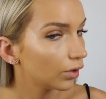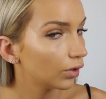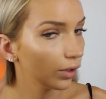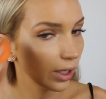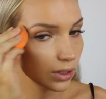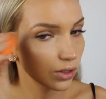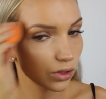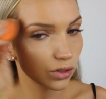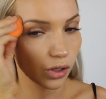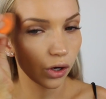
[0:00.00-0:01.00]
Oh, that's
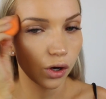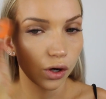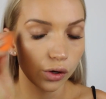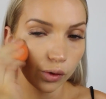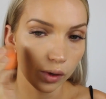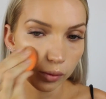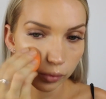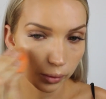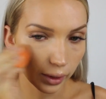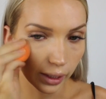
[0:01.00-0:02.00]
so
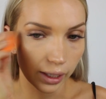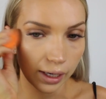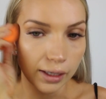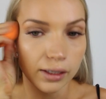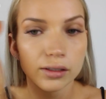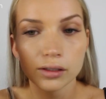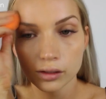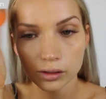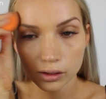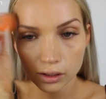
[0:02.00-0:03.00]
pretty.
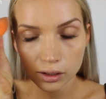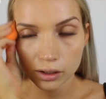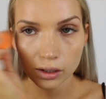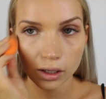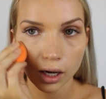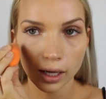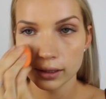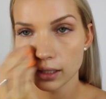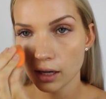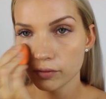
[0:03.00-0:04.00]
I
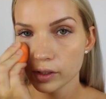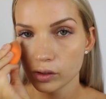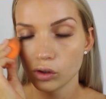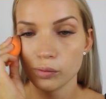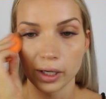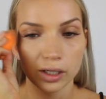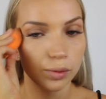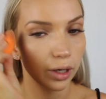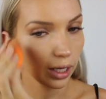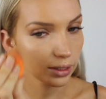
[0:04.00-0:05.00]
love that all Becca
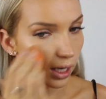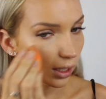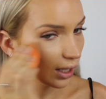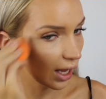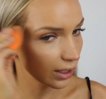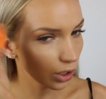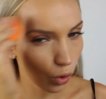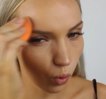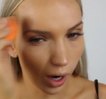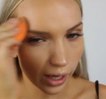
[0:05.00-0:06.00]
products are like
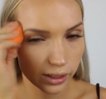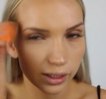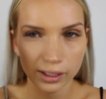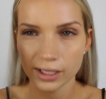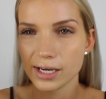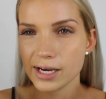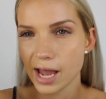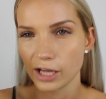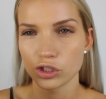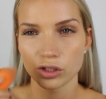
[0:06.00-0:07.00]
quite like
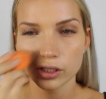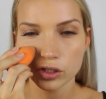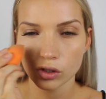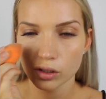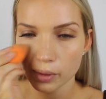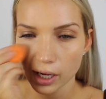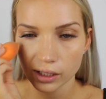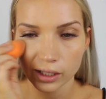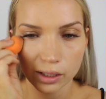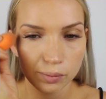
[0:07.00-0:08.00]
natural. It's all
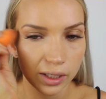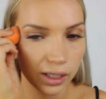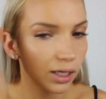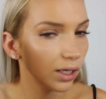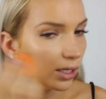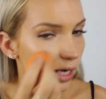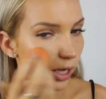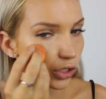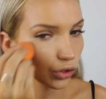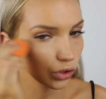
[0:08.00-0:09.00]
about like being a
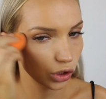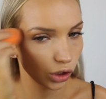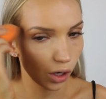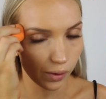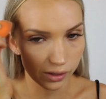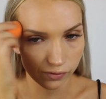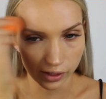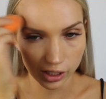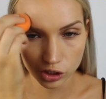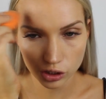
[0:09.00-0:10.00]
natural glowy
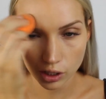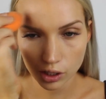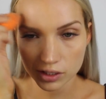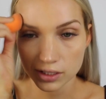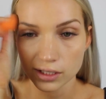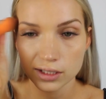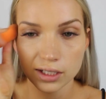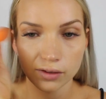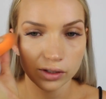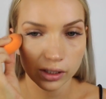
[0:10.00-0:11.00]
finish, because that's
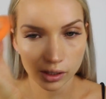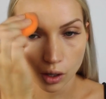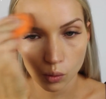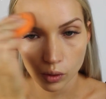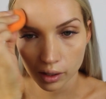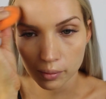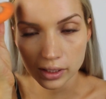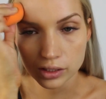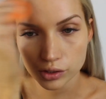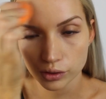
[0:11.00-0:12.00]
definitely what I'm
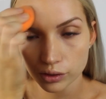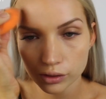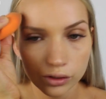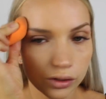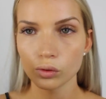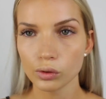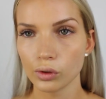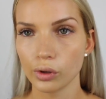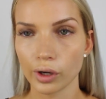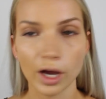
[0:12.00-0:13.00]
into.
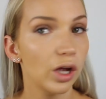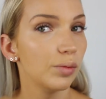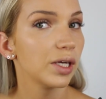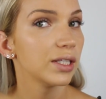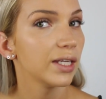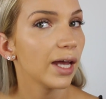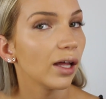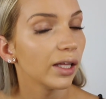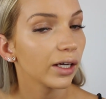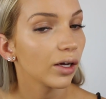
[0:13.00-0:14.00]
Ooh, I hope you can see
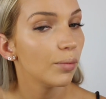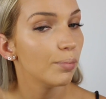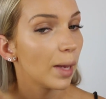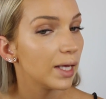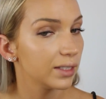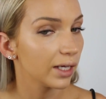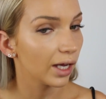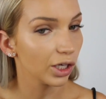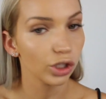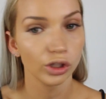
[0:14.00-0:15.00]
how like amazing
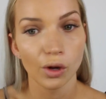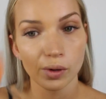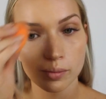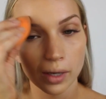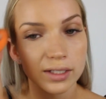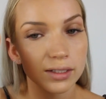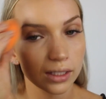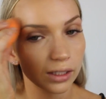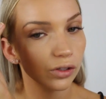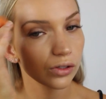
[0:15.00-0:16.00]
and glowy my
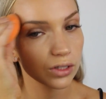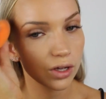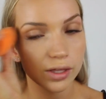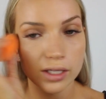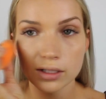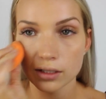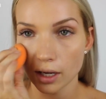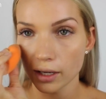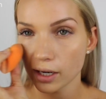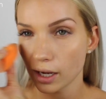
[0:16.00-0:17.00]
skin looks on this
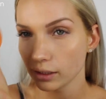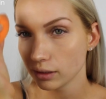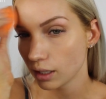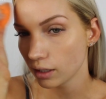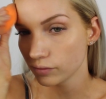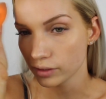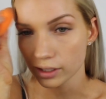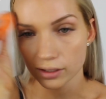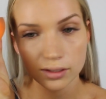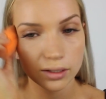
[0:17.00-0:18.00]
side. I love
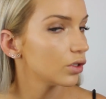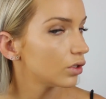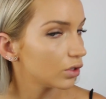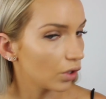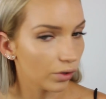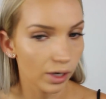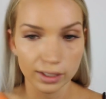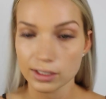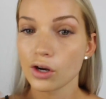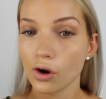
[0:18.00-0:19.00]
this. Just so
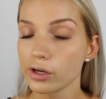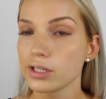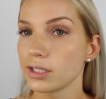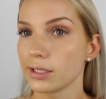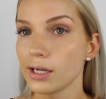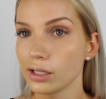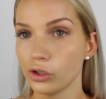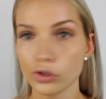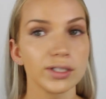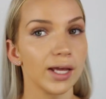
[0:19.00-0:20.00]
nice. It honestly
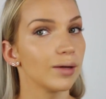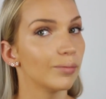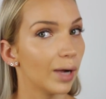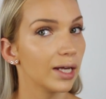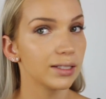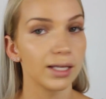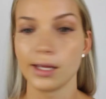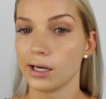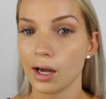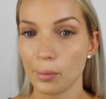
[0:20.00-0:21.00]
looks like my
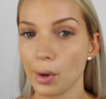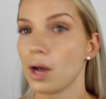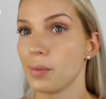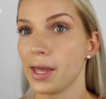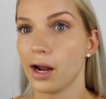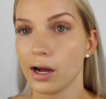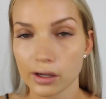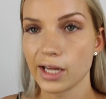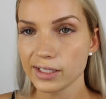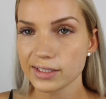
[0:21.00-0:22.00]
skin, but better.
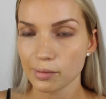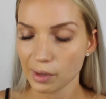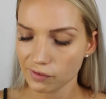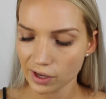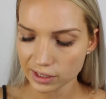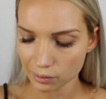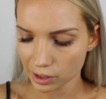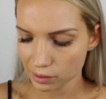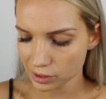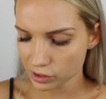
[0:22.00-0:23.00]
Now to set my face, I'm
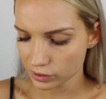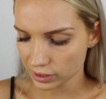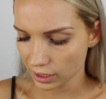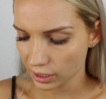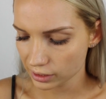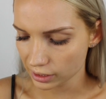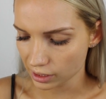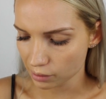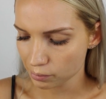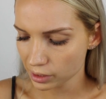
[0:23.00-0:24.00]
going to be using
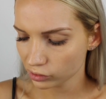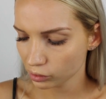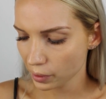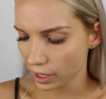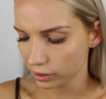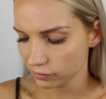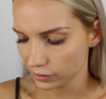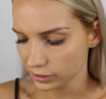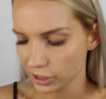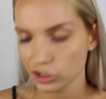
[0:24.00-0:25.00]
the Mineral Powder
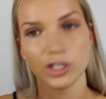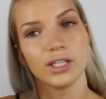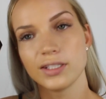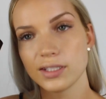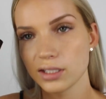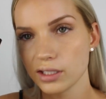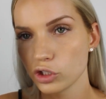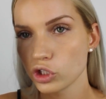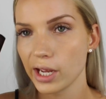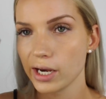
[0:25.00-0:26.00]
Foundation. This is in the
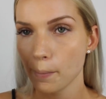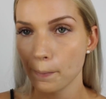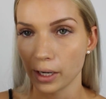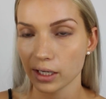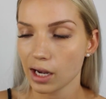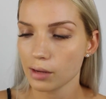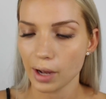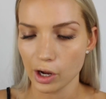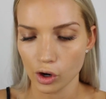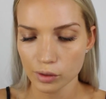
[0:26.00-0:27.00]
shade Buttercup.
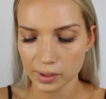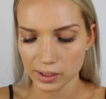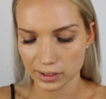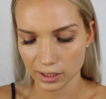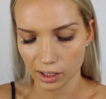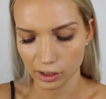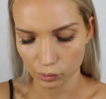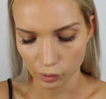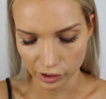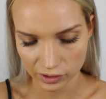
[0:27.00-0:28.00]
I hope that this color
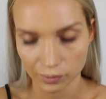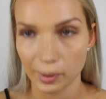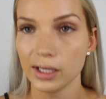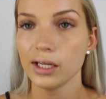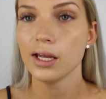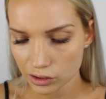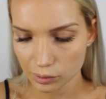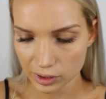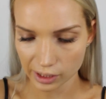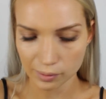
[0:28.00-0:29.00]
works for me. So I'm
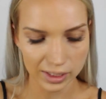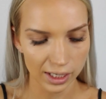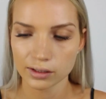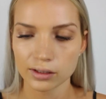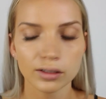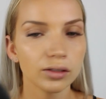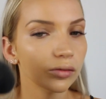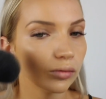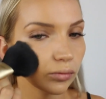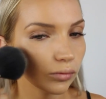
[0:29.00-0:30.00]
just going to be taking that on a
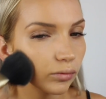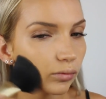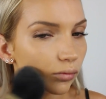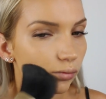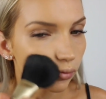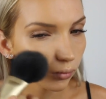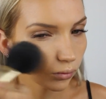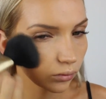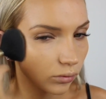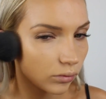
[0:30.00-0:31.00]
big powder
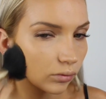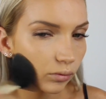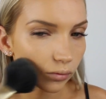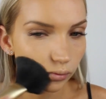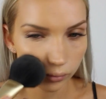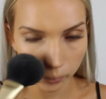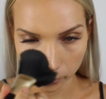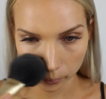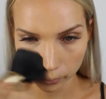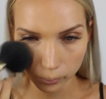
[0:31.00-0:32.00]
brush and setting my
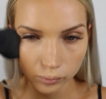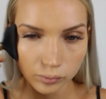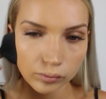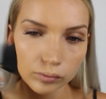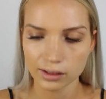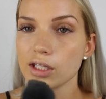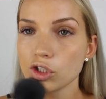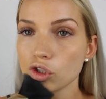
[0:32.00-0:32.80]
face with this. This